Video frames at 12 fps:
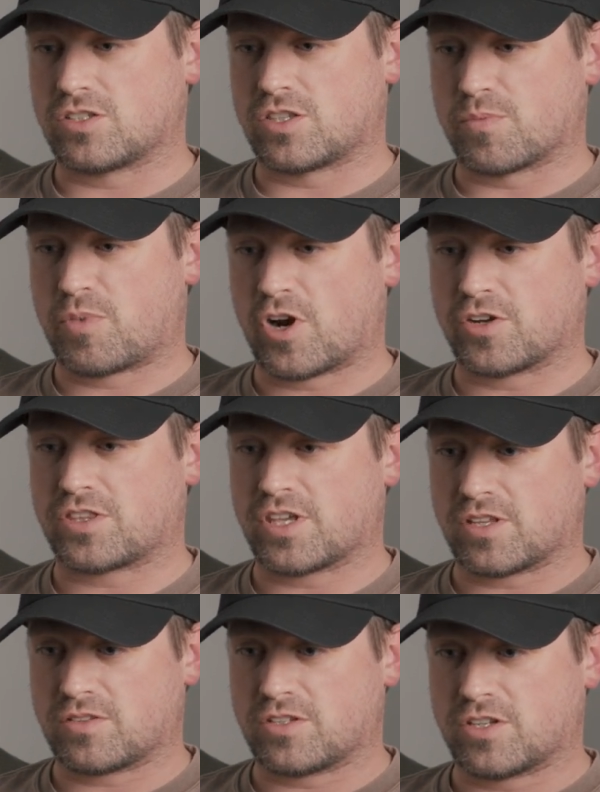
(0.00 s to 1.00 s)
the part
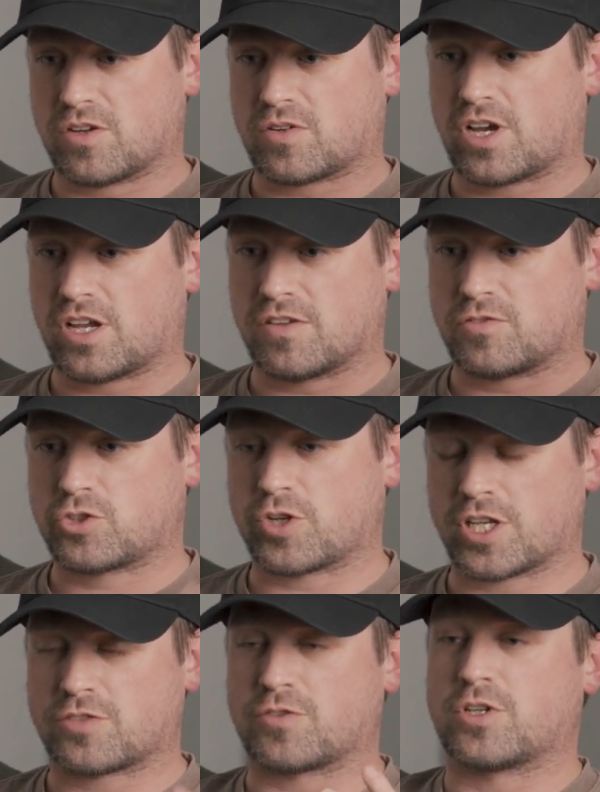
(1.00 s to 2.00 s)
that, you know, kind of
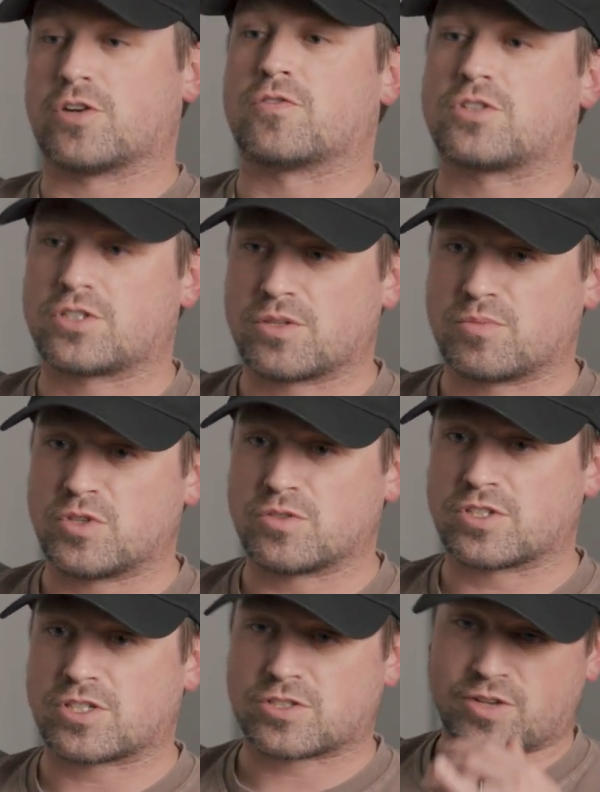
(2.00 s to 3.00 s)
transferred over to the
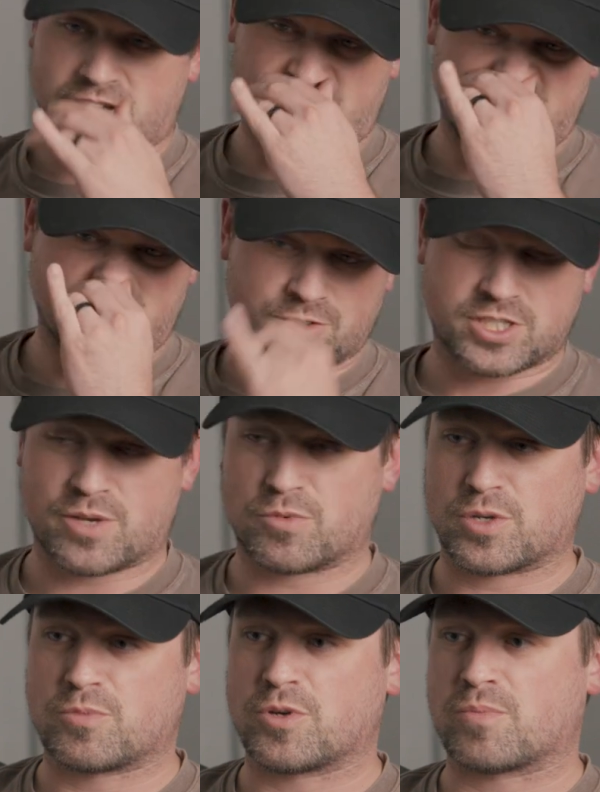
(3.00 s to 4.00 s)
music. So I kind of was
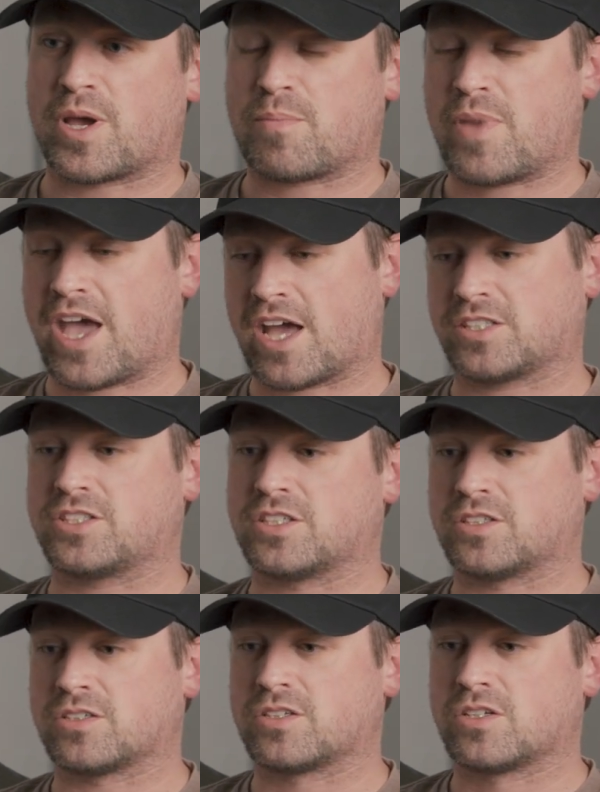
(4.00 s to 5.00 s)
able to put my
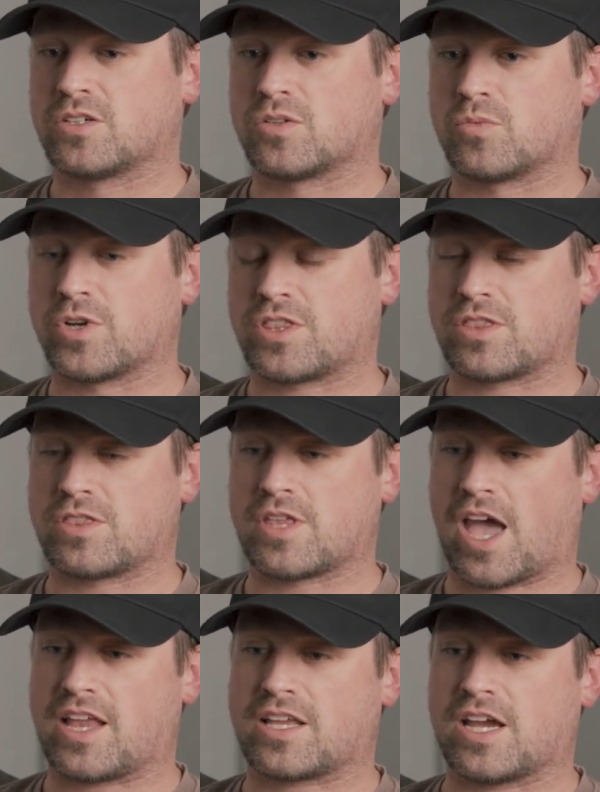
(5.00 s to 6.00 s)
passion with
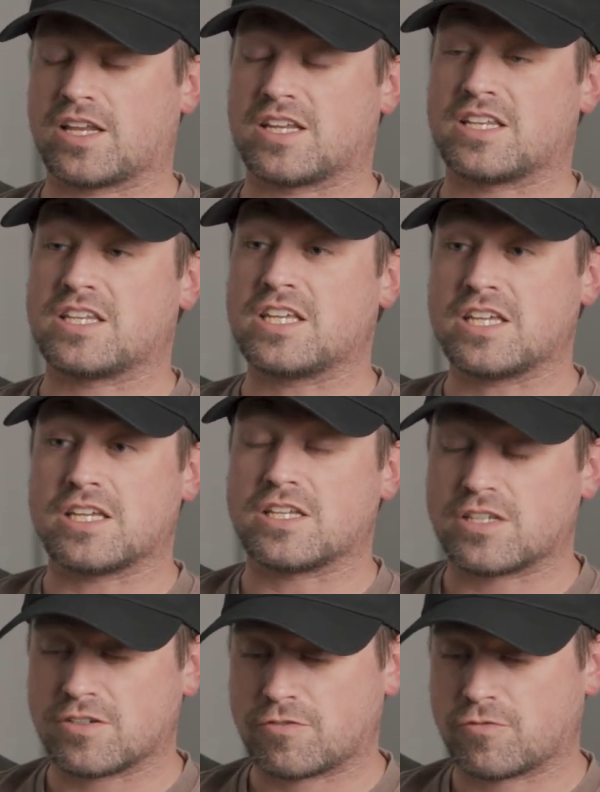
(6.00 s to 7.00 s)
that kind of
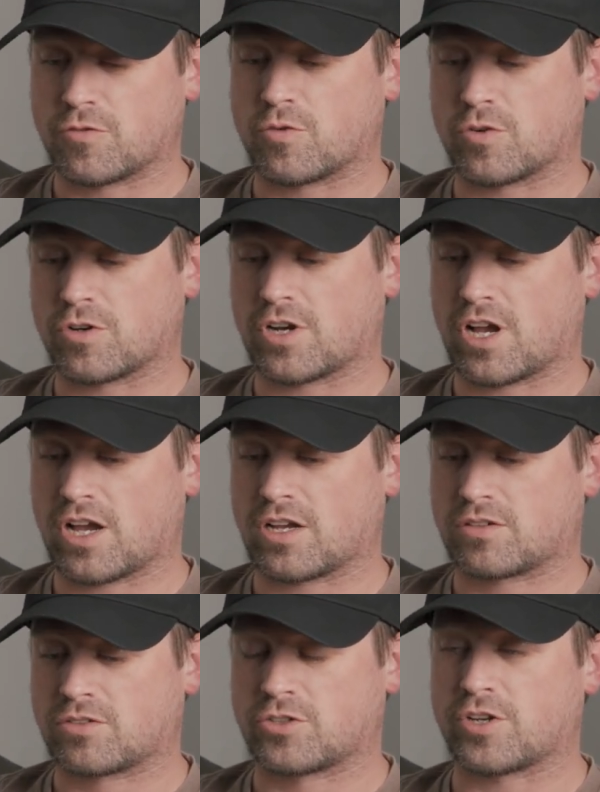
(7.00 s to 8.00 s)
need for
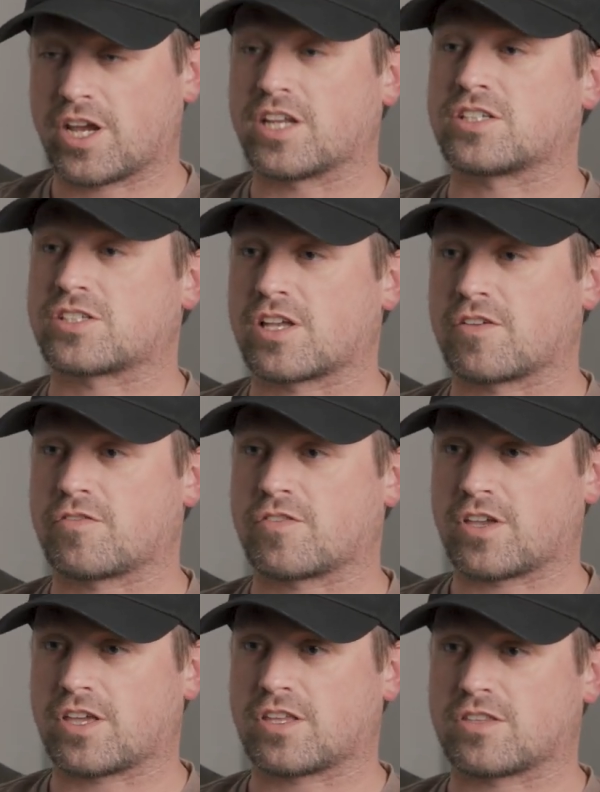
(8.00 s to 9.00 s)
creating
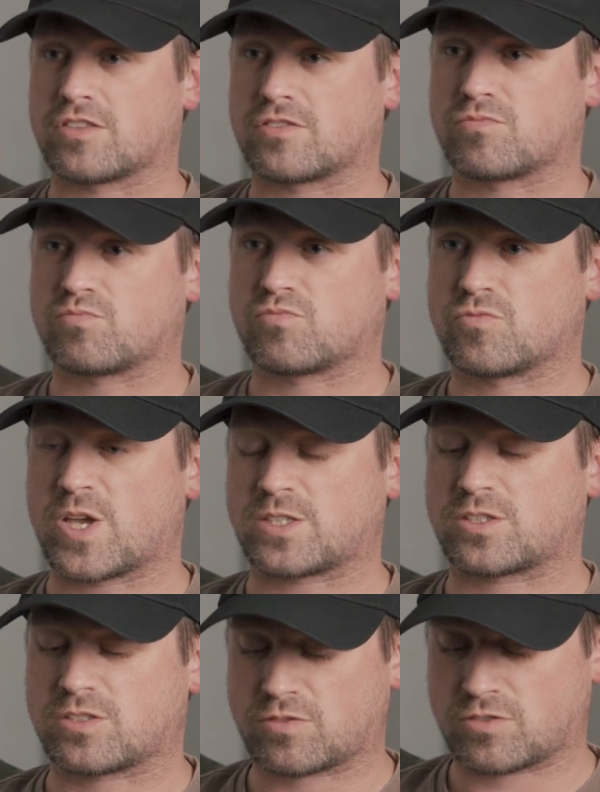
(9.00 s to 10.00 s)
stuff, and that's